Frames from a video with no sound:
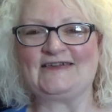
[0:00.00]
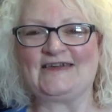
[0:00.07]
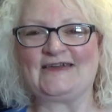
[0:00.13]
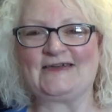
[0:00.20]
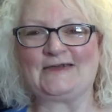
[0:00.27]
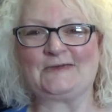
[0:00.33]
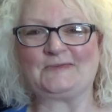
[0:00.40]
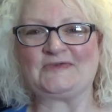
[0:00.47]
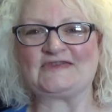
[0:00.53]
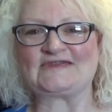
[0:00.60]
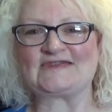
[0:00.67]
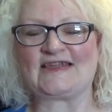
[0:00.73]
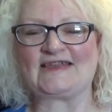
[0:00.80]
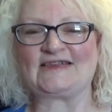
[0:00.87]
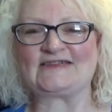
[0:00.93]
um, with
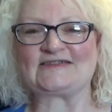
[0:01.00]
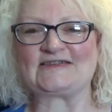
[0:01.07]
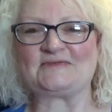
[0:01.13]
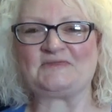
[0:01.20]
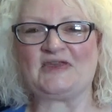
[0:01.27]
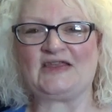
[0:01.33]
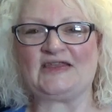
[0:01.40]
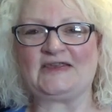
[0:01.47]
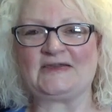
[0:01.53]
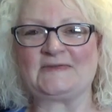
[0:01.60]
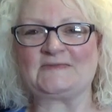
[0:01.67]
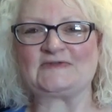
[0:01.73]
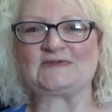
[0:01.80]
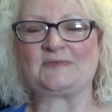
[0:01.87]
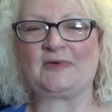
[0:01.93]
psychics and
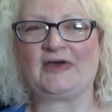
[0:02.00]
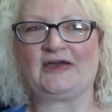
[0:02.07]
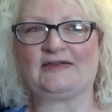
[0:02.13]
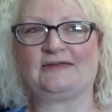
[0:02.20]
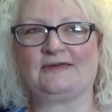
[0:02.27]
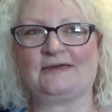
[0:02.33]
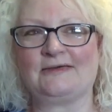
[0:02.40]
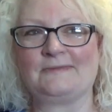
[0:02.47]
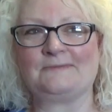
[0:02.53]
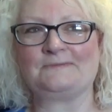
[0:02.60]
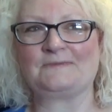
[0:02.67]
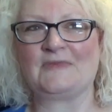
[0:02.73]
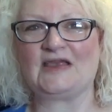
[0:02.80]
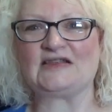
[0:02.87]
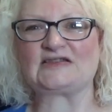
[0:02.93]
mediums, but um,
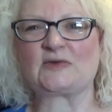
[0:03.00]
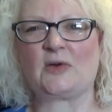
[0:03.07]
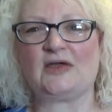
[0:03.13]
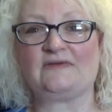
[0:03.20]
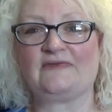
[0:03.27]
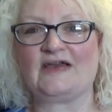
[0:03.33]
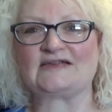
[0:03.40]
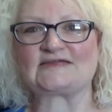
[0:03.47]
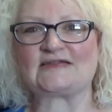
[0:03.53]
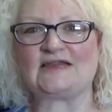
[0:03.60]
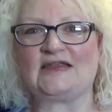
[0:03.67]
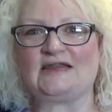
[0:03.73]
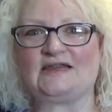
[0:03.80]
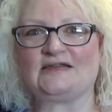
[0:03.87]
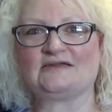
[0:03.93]
it's quite
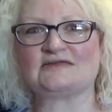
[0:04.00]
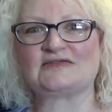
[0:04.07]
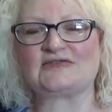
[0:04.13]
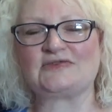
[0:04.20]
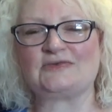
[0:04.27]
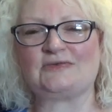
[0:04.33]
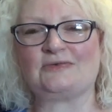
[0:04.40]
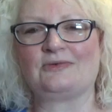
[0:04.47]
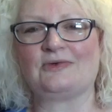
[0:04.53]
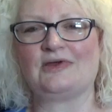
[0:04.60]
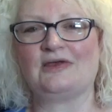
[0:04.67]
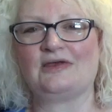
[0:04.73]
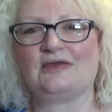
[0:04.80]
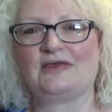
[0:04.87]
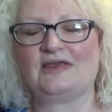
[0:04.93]
fascinating to
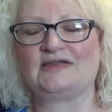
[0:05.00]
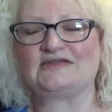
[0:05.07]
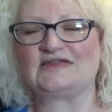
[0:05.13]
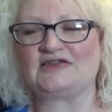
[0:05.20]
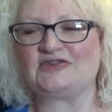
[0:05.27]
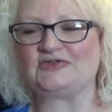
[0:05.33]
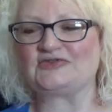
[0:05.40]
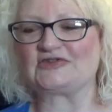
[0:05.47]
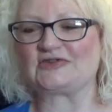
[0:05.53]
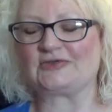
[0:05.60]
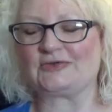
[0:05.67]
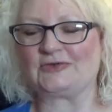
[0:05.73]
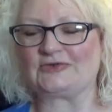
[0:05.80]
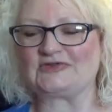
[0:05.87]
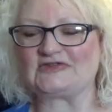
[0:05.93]
continue to
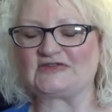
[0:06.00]
learn.